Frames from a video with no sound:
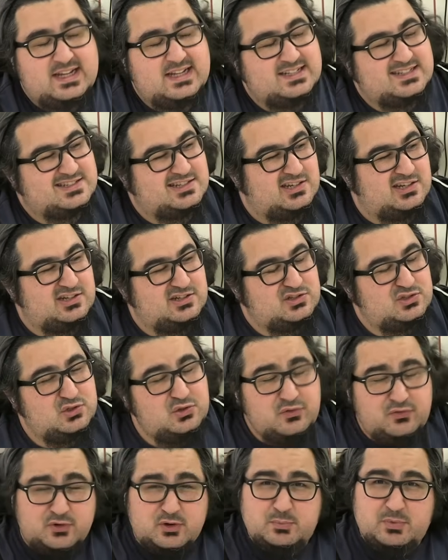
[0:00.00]
It's a
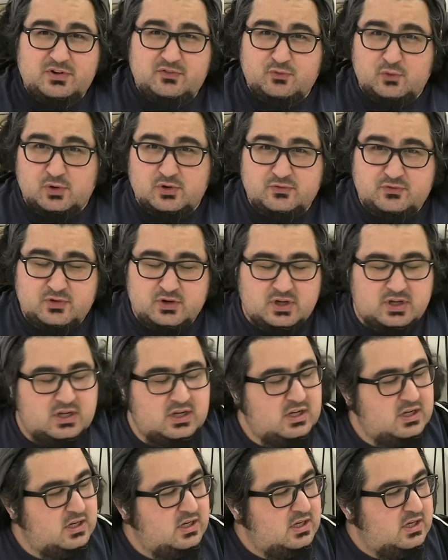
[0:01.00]
two foot by four foot
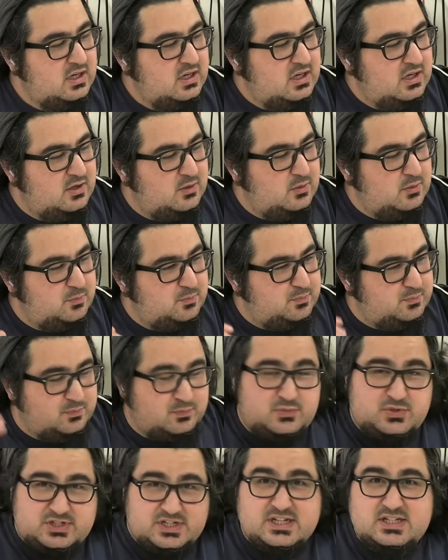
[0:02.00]

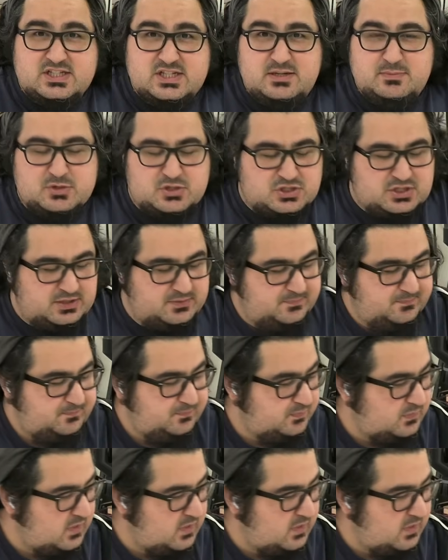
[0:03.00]
CNC machine.